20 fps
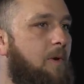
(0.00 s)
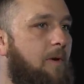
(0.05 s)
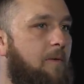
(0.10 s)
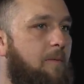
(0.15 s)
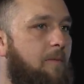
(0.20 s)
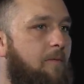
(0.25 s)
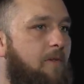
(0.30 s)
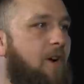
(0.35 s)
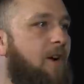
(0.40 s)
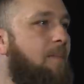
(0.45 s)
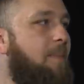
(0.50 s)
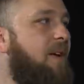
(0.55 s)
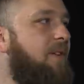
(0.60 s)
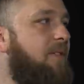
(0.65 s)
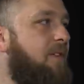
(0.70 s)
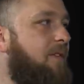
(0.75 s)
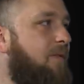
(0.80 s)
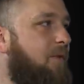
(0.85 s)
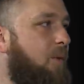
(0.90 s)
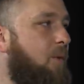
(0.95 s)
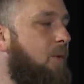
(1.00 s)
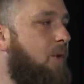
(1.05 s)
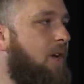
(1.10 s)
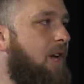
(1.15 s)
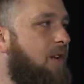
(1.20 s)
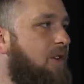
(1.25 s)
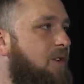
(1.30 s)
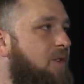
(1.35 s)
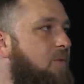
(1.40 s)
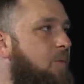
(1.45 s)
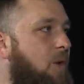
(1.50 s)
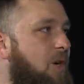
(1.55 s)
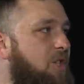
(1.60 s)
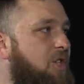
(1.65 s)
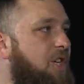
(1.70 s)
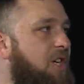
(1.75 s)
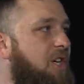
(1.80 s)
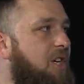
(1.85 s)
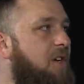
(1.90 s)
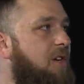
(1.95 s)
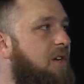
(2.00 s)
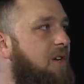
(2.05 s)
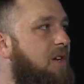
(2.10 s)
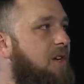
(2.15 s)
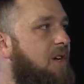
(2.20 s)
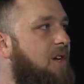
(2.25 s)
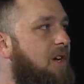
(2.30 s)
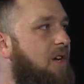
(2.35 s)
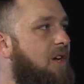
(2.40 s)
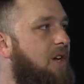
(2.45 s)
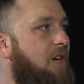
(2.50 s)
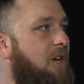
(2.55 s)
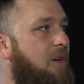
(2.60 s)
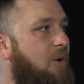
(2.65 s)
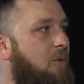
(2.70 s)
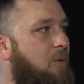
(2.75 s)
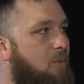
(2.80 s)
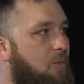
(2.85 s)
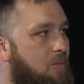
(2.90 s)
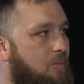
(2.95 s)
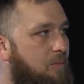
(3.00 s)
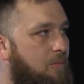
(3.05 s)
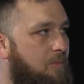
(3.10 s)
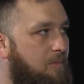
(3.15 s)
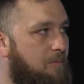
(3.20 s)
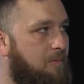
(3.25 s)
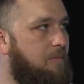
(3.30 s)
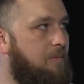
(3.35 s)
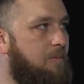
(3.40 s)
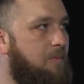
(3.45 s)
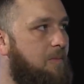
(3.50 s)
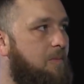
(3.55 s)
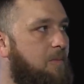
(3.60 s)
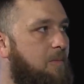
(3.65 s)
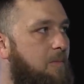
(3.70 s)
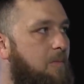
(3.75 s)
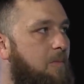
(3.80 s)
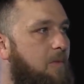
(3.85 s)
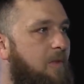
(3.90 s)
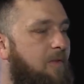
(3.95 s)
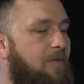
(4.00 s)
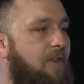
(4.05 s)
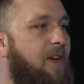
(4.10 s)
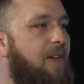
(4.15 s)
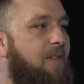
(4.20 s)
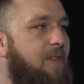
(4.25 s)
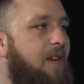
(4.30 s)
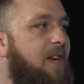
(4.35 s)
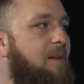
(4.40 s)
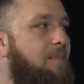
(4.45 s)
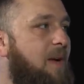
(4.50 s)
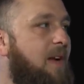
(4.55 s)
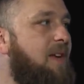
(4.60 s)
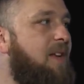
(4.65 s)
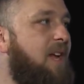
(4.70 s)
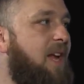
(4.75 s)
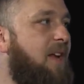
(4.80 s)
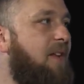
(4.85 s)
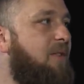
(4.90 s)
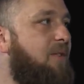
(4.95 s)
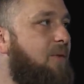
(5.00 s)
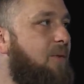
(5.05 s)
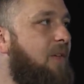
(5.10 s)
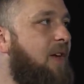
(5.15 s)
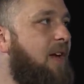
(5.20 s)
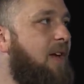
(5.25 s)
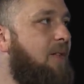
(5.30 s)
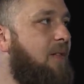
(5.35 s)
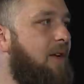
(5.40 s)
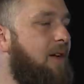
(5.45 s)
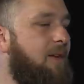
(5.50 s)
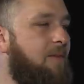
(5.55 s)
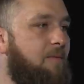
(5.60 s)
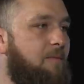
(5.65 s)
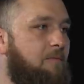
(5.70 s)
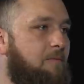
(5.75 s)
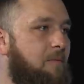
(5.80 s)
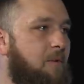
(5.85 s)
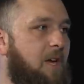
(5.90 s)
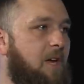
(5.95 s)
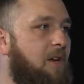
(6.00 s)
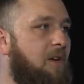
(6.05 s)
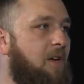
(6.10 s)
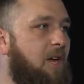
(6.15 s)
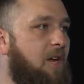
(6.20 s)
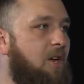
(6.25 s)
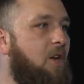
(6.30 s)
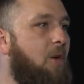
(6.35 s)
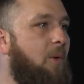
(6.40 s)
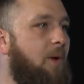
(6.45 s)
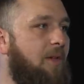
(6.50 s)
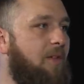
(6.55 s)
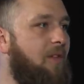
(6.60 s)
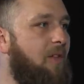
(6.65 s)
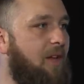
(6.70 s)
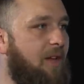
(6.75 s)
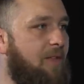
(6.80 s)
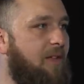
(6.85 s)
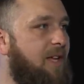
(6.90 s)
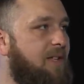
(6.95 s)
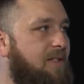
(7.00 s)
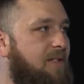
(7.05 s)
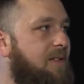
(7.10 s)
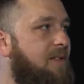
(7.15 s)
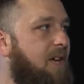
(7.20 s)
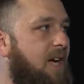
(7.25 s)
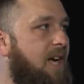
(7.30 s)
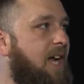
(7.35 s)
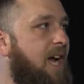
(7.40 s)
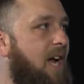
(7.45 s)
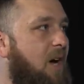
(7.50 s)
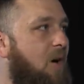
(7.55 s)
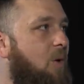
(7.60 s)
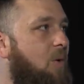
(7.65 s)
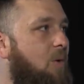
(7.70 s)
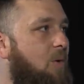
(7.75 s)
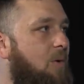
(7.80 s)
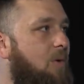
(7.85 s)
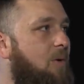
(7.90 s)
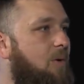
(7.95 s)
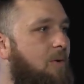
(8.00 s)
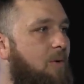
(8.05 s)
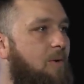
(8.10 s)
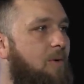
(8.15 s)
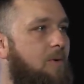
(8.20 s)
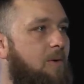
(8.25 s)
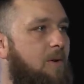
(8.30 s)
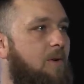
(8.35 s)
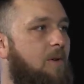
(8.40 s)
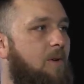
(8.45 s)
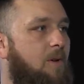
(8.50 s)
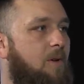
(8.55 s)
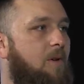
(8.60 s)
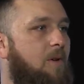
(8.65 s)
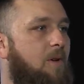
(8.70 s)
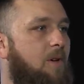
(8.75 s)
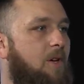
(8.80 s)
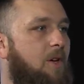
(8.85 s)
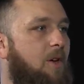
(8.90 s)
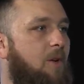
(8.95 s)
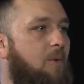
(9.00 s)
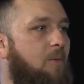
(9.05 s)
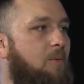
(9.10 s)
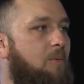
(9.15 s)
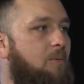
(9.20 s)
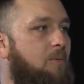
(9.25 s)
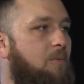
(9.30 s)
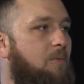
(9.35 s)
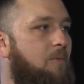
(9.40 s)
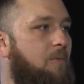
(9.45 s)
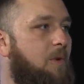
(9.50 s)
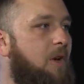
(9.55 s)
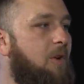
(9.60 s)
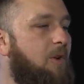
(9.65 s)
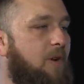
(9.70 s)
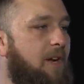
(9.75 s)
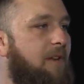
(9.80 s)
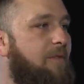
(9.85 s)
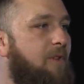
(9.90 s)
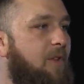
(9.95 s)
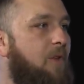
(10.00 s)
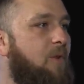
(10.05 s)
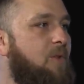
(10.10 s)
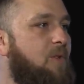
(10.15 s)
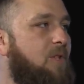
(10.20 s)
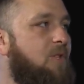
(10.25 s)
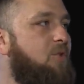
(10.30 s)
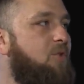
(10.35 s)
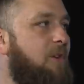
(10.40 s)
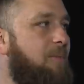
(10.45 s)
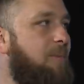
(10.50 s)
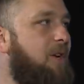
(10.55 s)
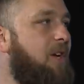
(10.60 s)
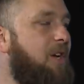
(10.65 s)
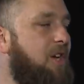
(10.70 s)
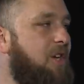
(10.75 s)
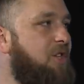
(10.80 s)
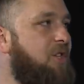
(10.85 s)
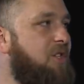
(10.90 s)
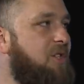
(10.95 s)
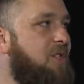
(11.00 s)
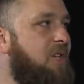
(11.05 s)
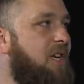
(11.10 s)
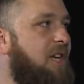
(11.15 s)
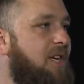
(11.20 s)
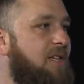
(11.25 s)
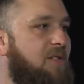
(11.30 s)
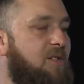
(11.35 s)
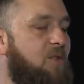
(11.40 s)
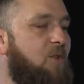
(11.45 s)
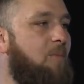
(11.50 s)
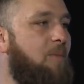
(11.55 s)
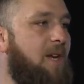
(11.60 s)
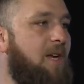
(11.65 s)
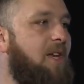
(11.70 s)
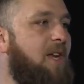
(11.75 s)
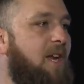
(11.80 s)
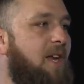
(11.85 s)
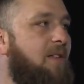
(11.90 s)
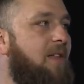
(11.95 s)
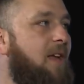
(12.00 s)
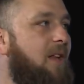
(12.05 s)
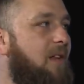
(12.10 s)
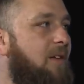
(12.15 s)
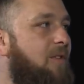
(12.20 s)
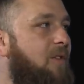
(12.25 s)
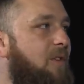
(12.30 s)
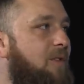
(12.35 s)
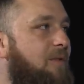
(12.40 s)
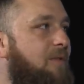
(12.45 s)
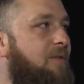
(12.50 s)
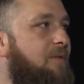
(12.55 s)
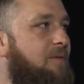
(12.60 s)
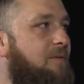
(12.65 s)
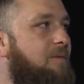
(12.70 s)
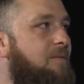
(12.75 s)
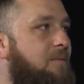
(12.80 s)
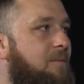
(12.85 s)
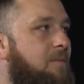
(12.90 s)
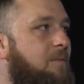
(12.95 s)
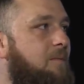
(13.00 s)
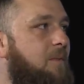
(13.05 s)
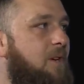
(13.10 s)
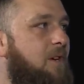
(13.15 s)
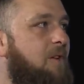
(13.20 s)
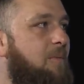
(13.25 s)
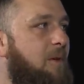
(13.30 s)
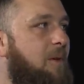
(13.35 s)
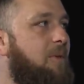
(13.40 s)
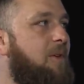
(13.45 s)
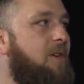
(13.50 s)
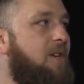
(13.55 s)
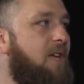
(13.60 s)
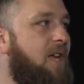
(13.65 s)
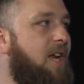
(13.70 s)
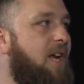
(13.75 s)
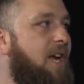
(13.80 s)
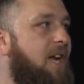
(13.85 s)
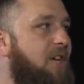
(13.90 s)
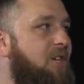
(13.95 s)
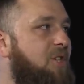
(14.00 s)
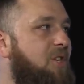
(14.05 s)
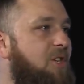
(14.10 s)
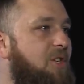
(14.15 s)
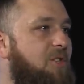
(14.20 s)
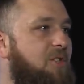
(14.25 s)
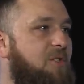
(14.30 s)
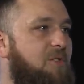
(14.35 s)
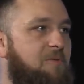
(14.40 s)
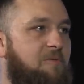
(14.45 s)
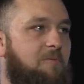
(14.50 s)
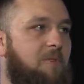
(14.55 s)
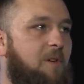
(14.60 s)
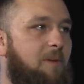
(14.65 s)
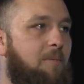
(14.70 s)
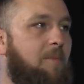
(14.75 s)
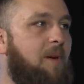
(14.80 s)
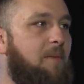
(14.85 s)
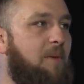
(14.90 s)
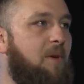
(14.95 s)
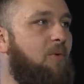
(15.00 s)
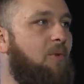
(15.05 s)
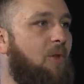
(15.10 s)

very basic food. And just watching, you know, the faith that he maintained through that, like, and knowing that, like, that's kind of how, you know, under even those extreme conditions, that he could still maintain that level of commitment and dedication. It made me